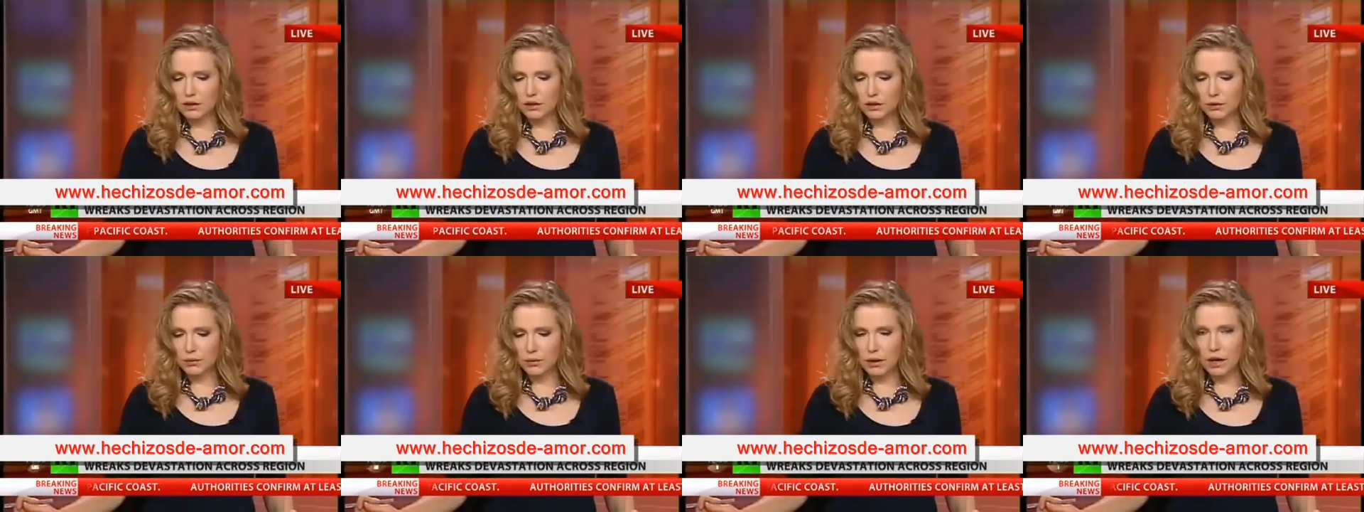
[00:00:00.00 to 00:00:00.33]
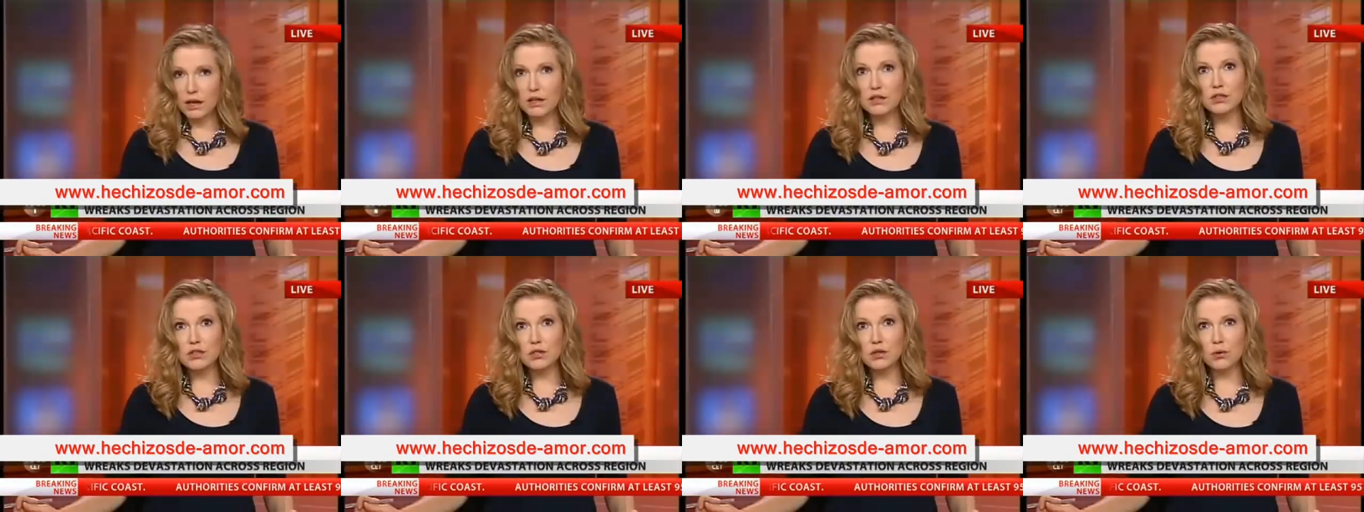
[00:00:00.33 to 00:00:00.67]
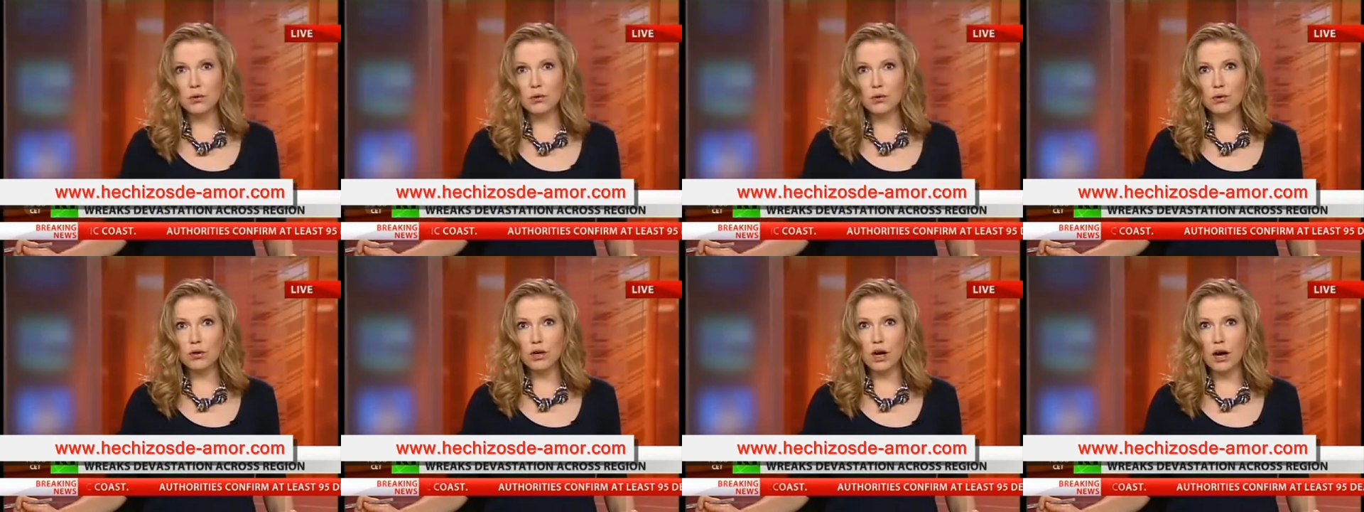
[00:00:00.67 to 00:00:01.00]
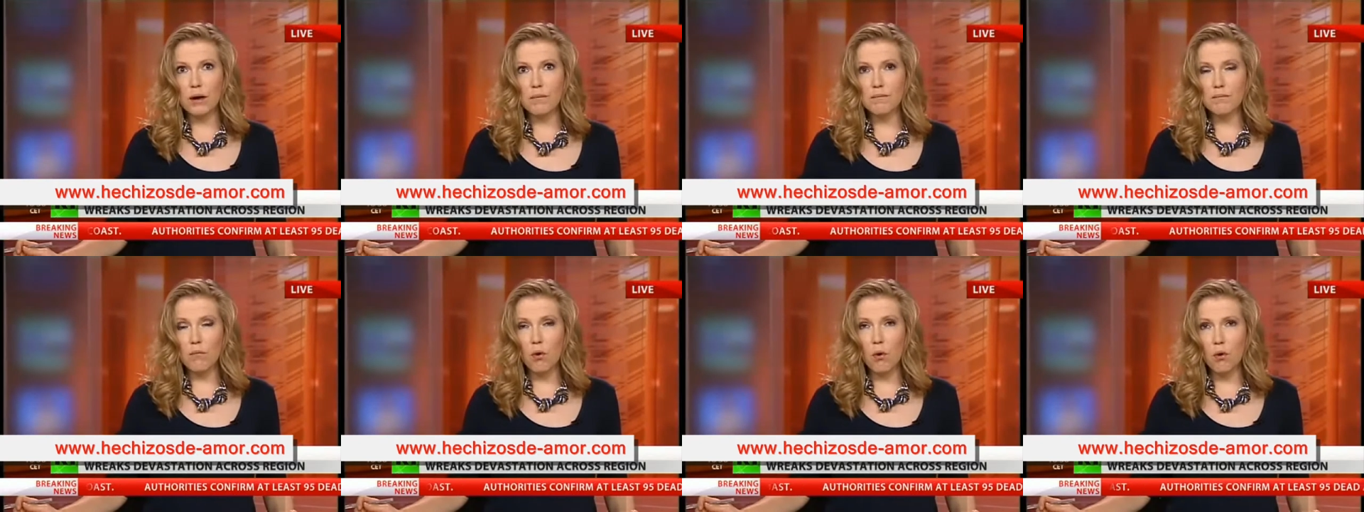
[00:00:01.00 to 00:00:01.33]
to talk
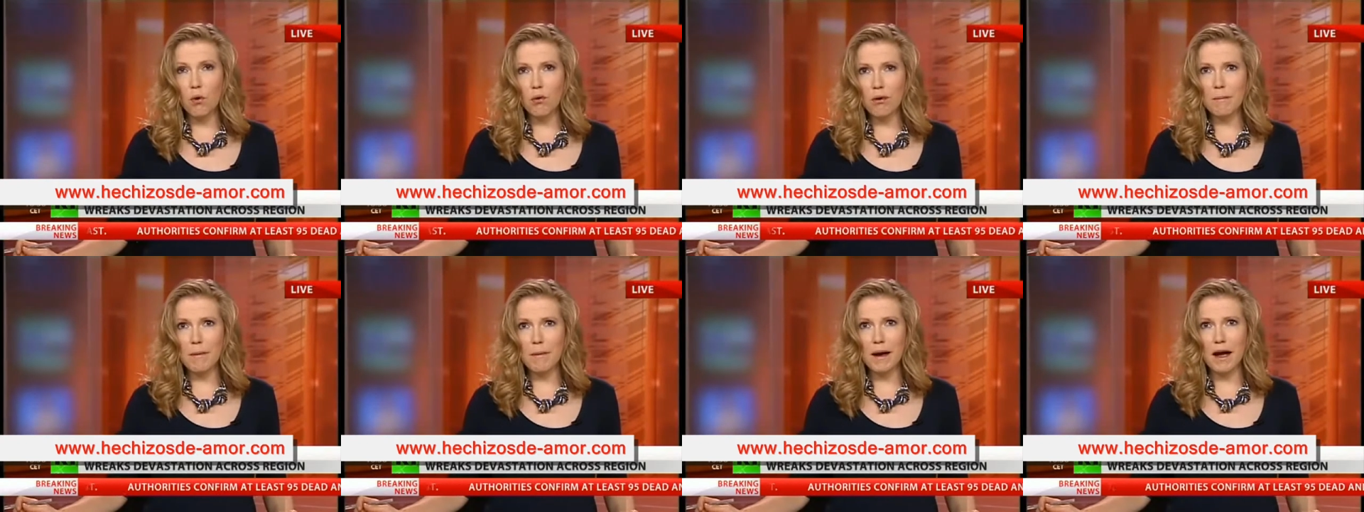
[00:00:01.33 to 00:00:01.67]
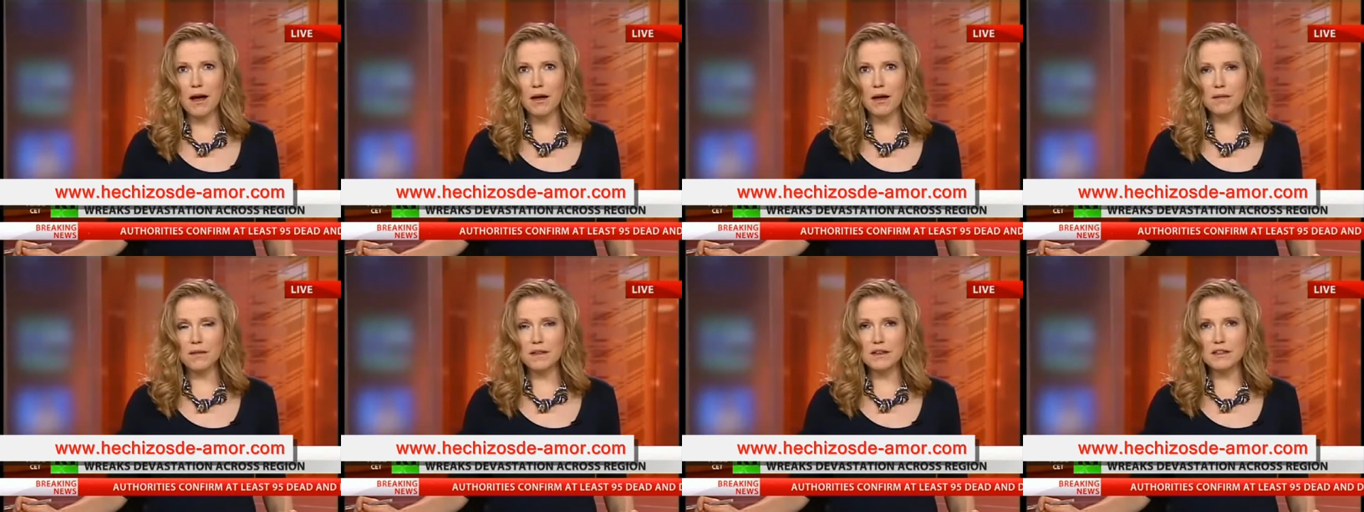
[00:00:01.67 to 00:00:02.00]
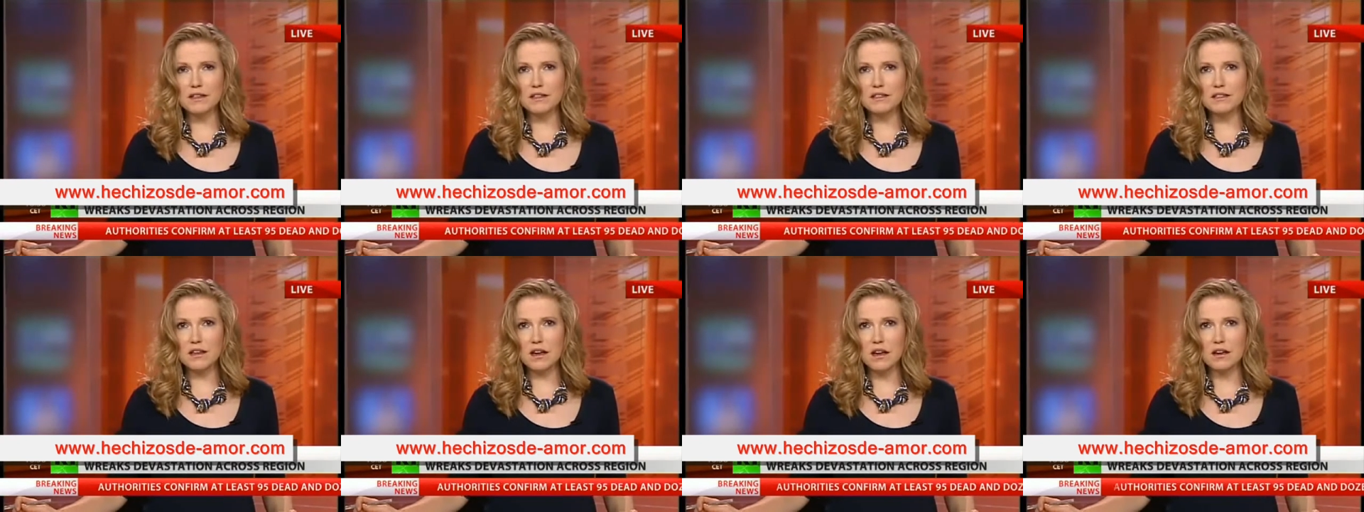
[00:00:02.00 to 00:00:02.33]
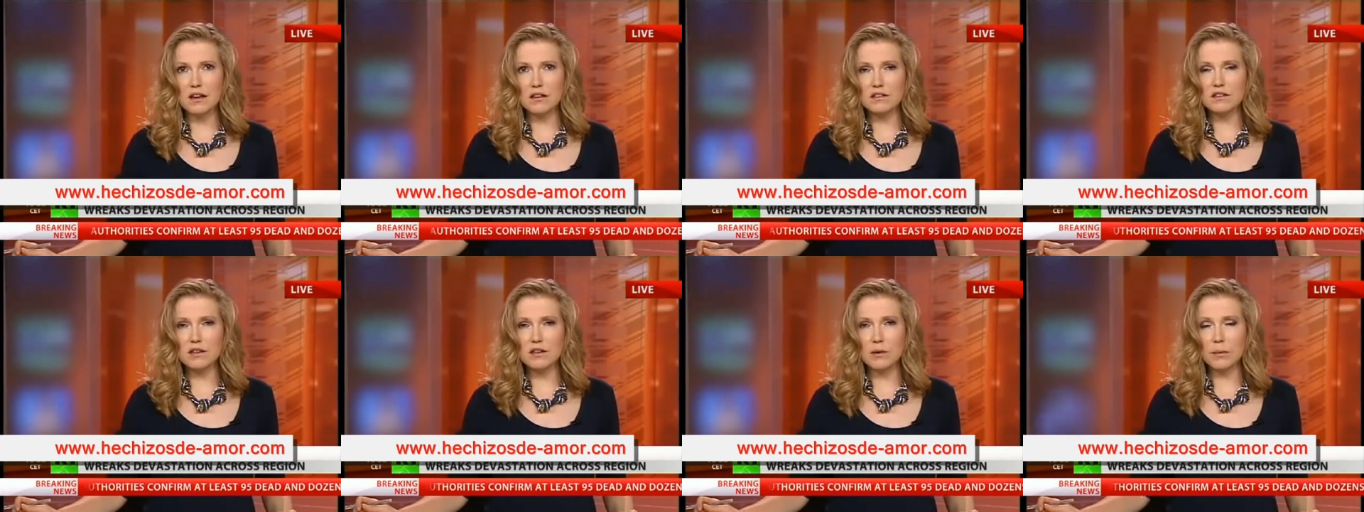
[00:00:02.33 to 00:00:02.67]
more about the
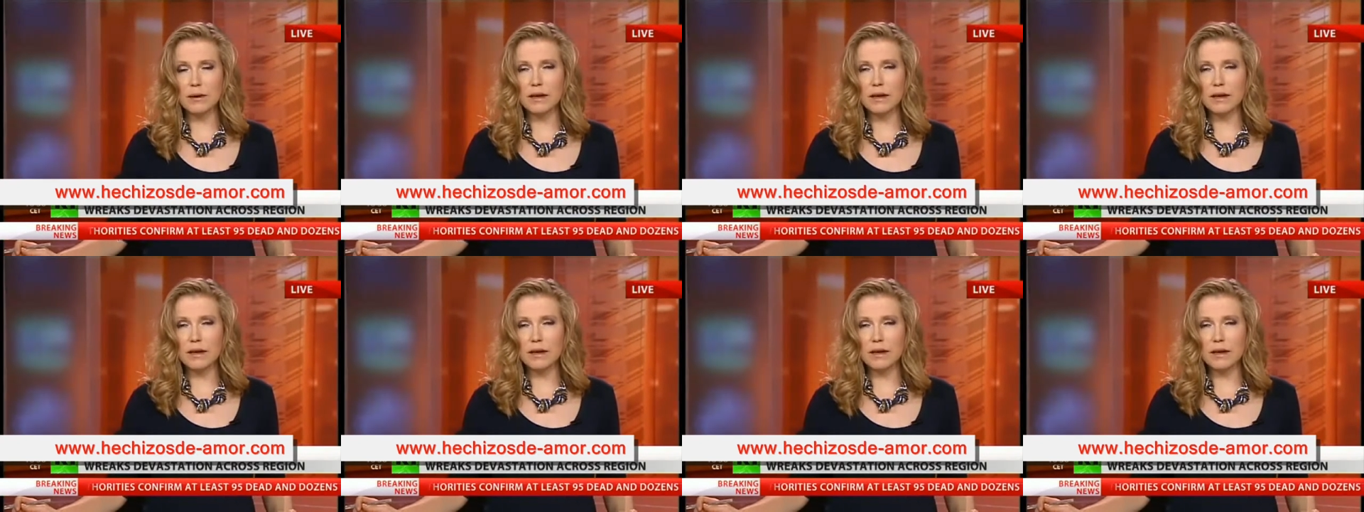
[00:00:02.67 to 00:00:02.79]
disaster,